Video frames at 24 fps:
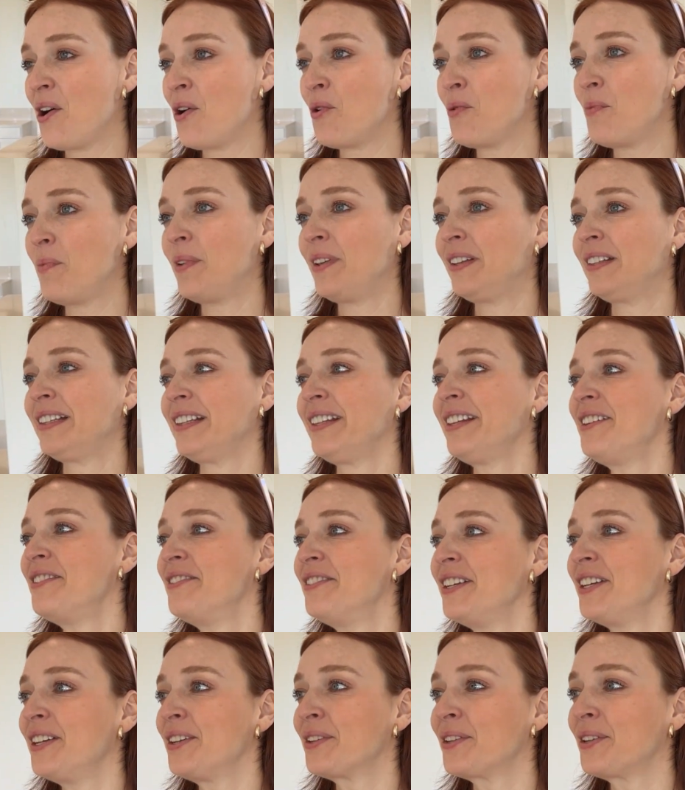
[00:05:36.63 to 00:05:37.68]
open
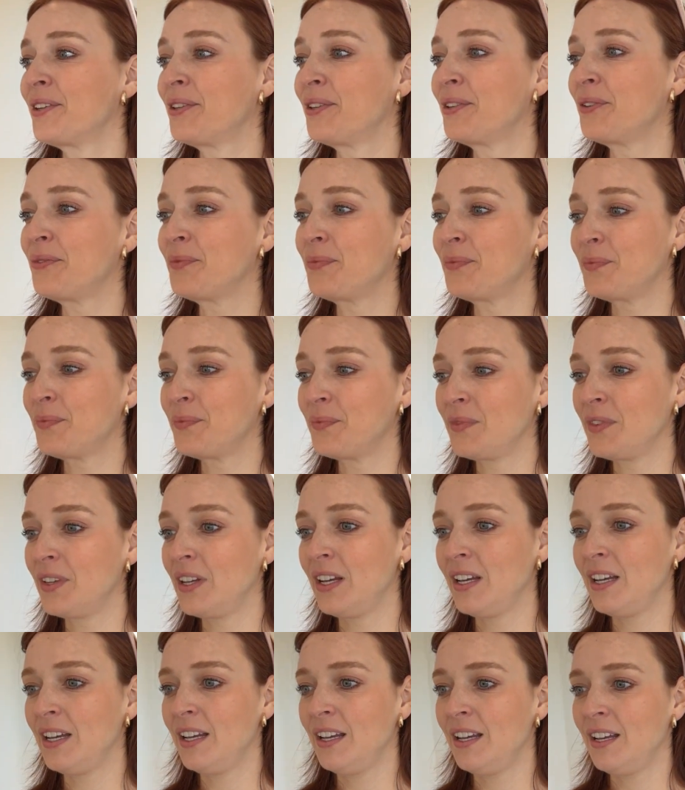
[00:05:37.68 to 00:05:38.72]
living room.
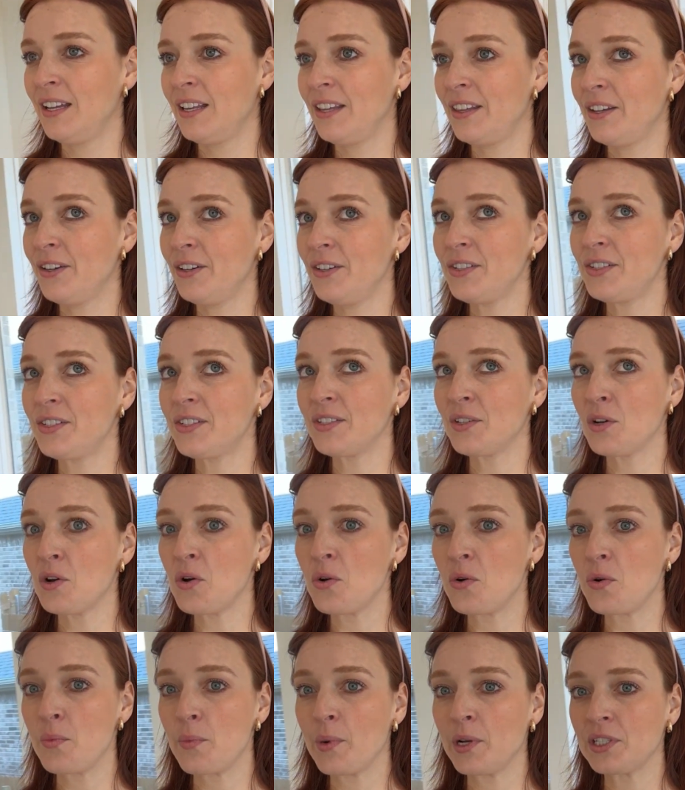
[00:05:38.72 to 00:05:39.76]
There's
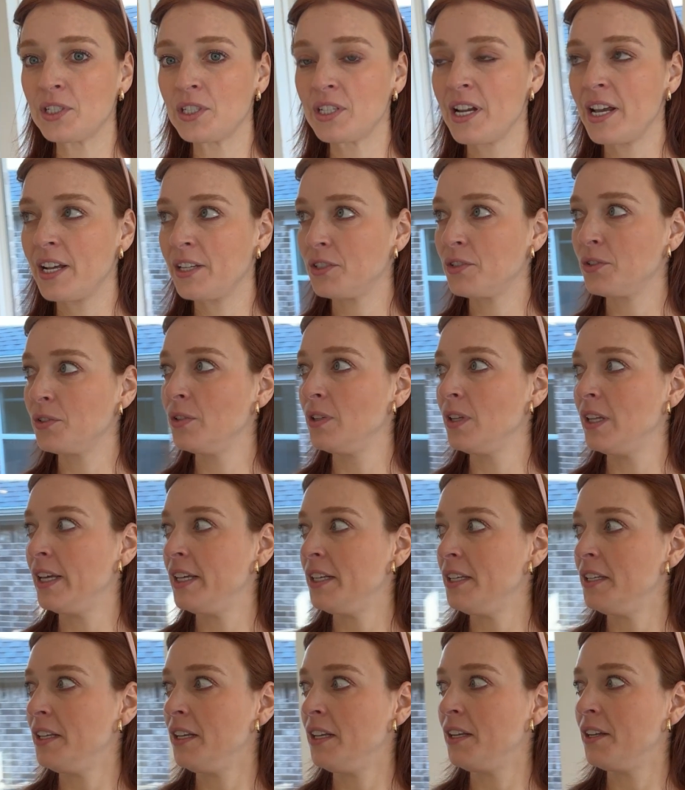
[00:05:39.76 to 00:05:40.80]
so much natural
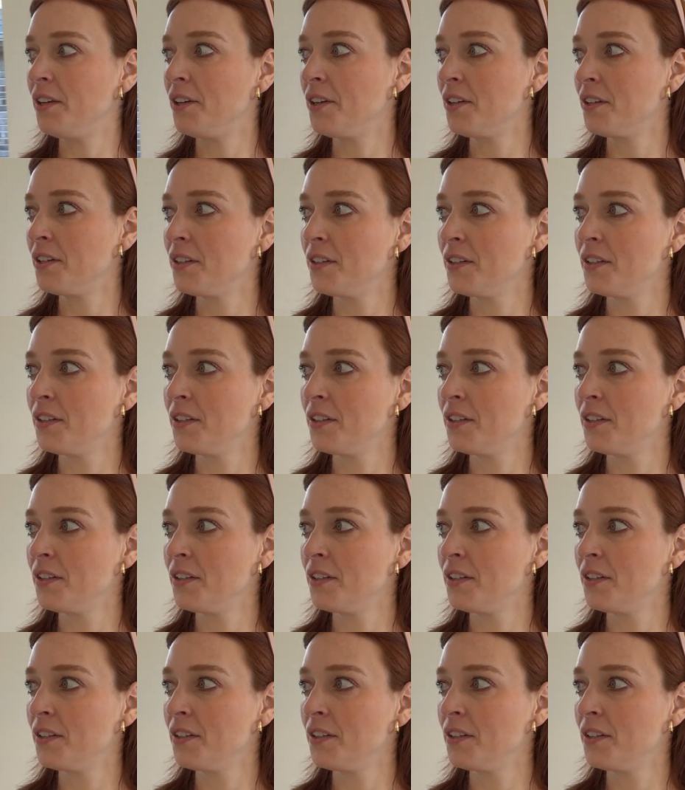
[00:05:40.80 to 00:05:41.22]
light in here.